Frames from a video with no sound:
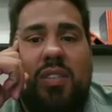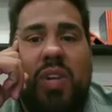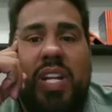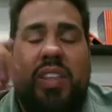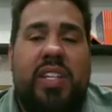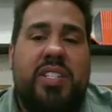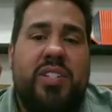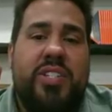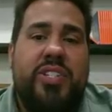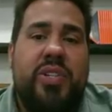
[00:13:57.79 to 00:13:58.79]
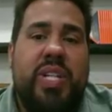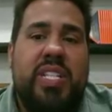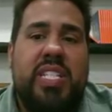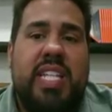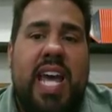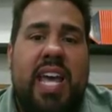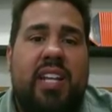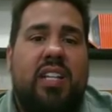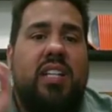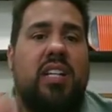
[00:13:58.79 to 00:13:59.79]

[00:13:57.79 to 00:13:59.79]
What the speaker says: right? These are students that